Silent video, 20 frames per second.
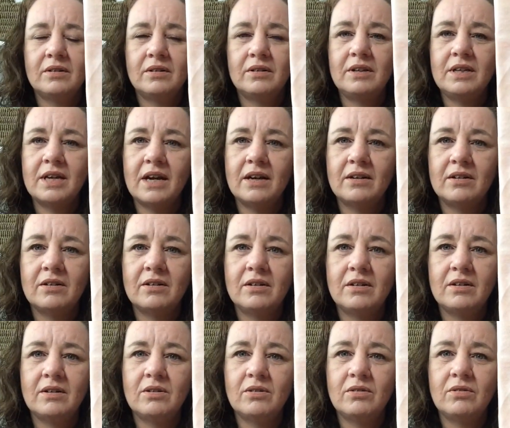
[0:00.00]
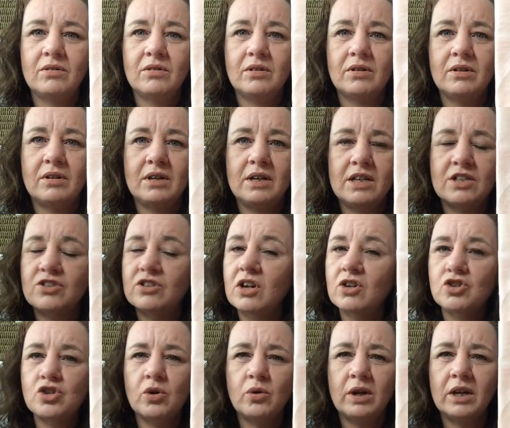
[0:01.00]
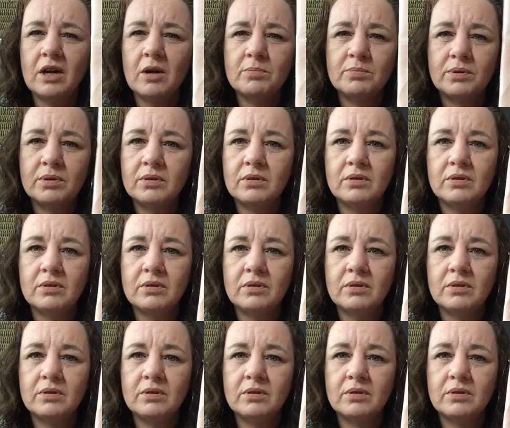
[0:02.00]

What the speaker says: yeah, it's not showing up